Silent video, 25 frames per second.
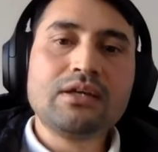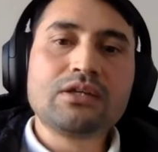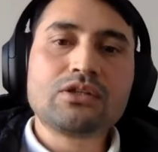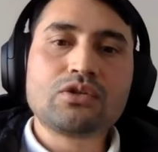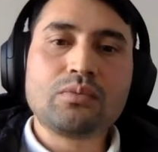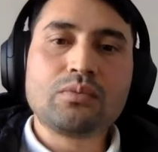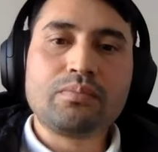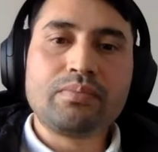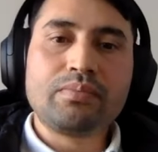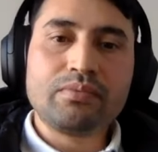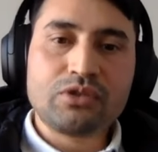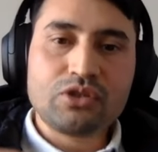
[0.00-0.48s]

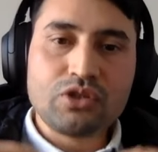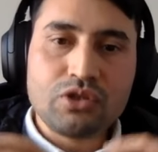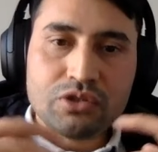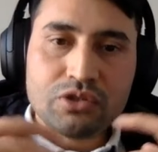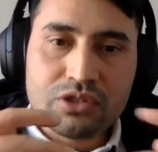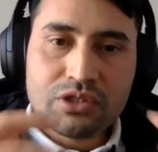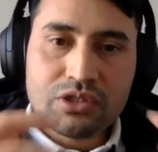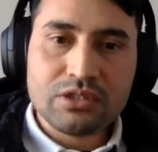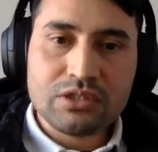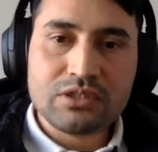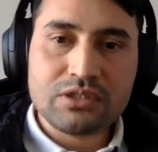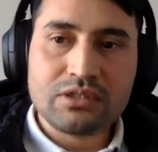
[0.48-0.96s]
So
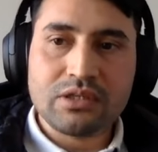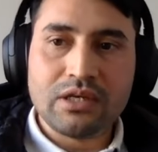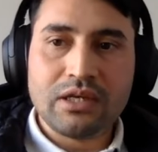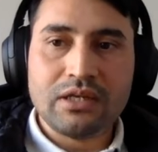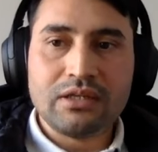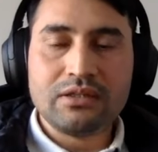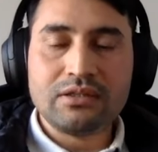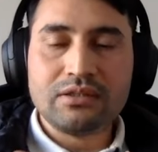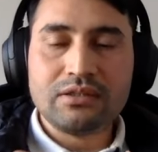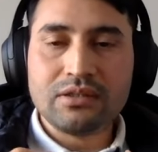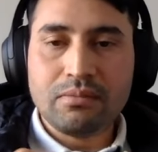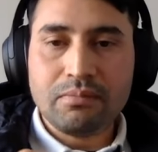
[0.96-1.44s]
churches
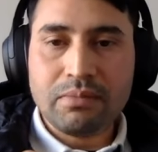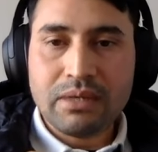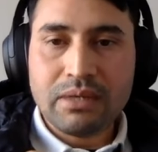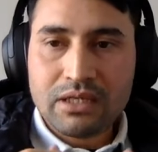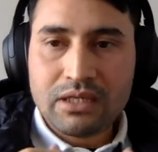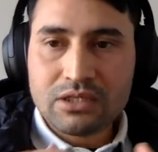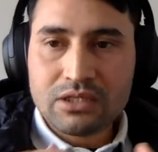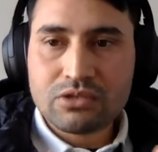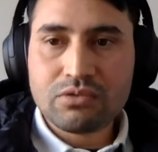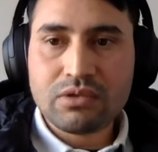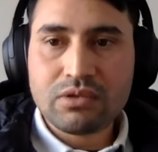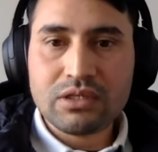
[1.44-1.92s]
and
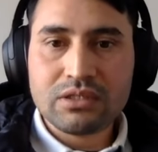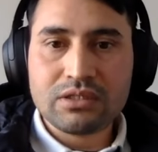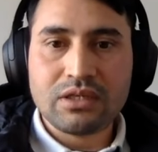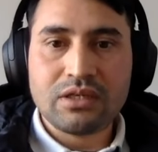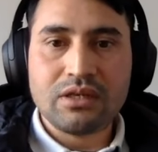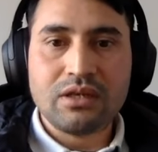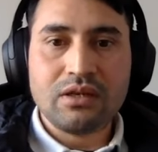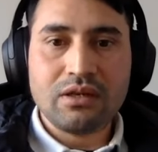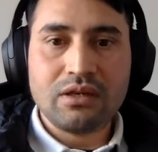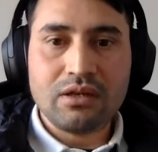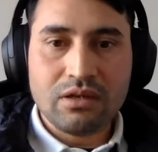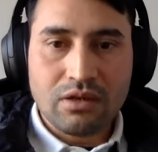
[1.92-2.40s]
ministries
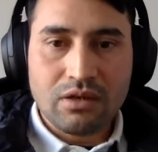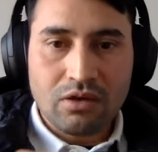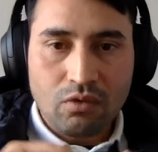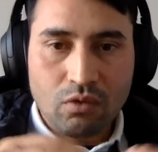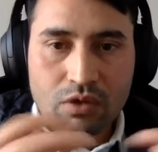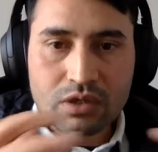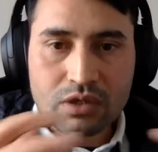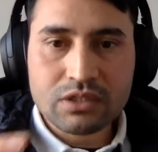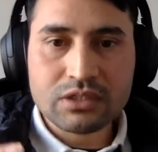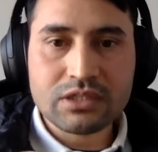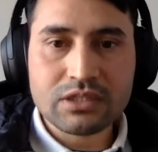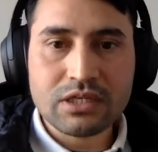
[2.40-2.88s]
and
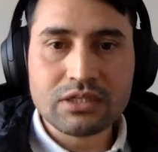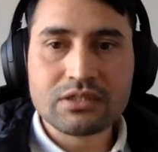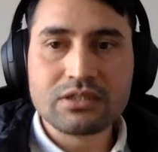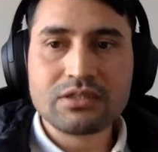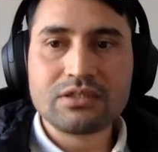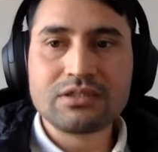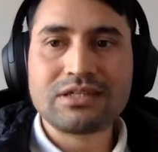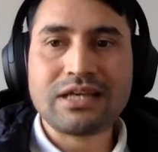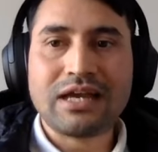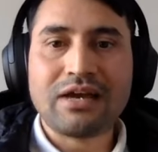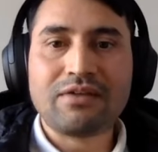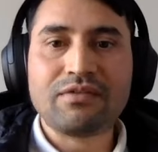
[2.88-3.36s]

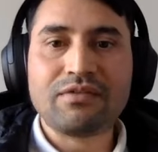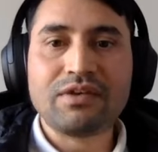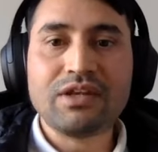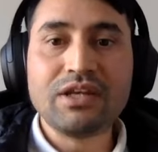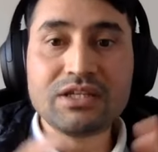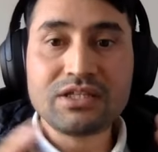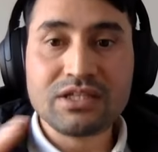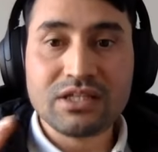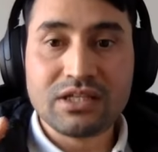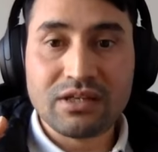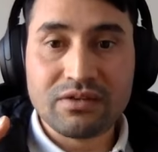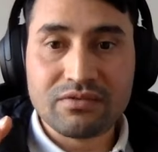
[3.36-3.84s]
organizations have
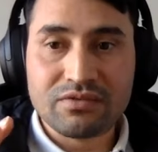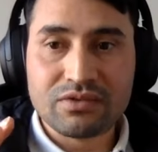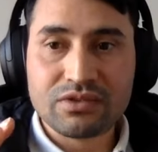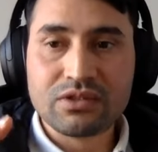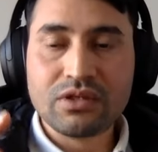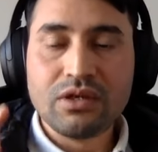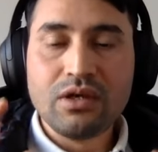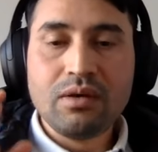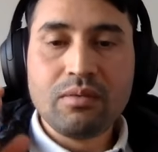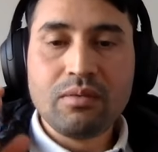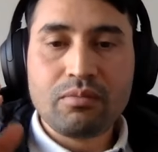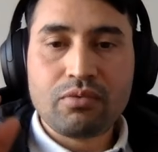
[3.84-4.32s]

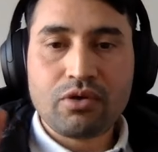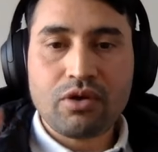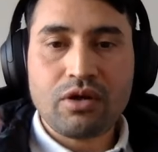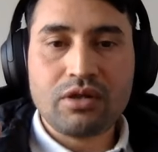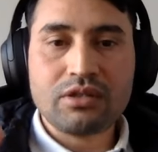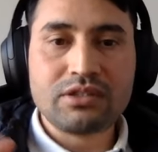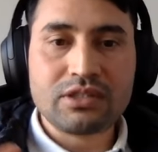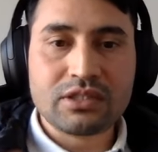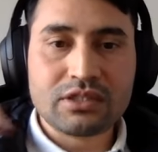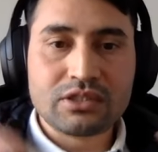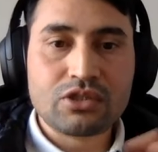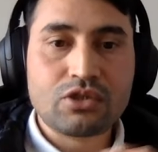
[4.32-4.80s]
initiatives,
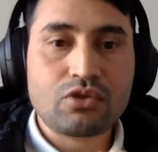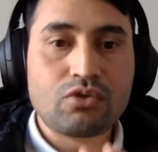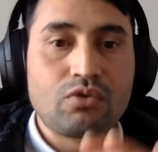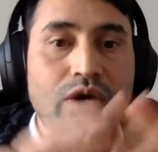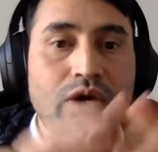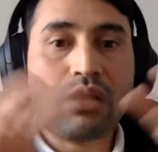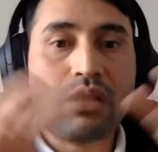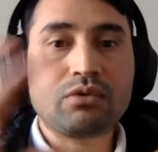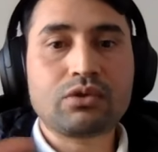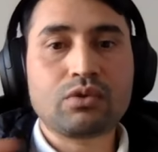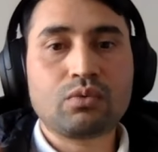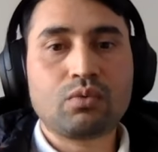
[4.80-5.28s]
projects
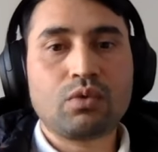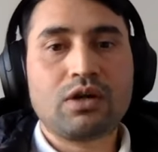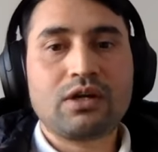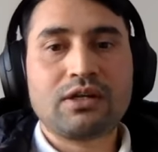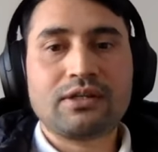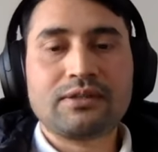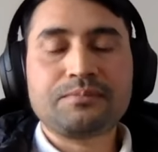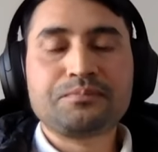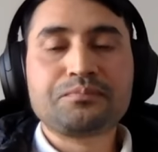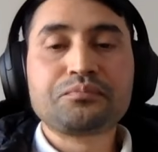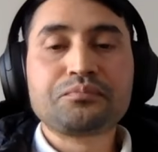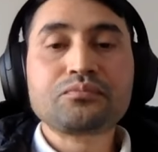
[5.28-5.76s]
throughout the
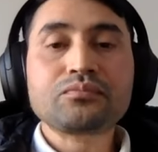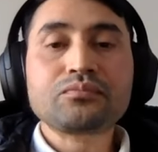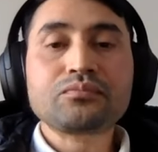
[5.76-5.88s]
world,